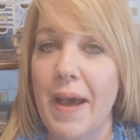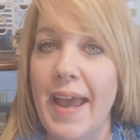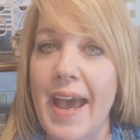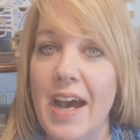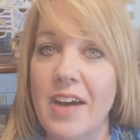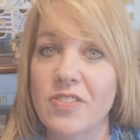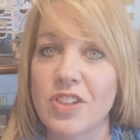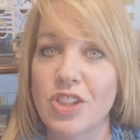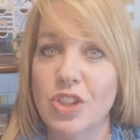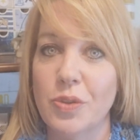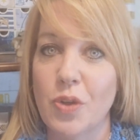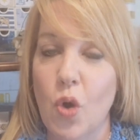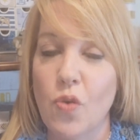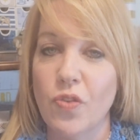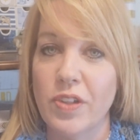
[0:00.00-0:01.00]
I have to do
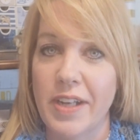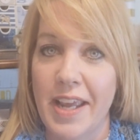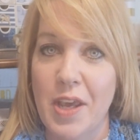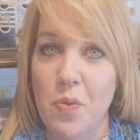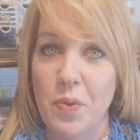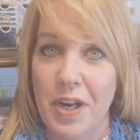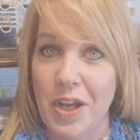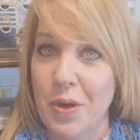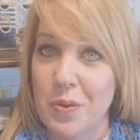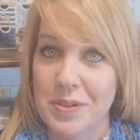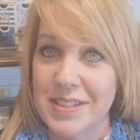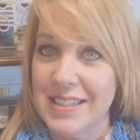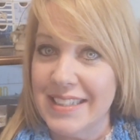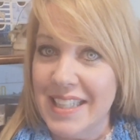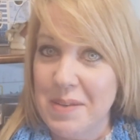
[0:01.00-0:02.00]
it overnight when I go
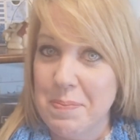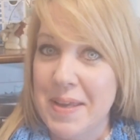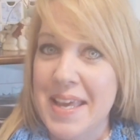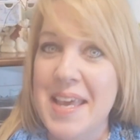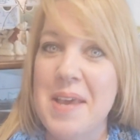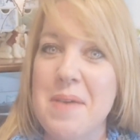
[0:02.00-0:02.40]
to sleep,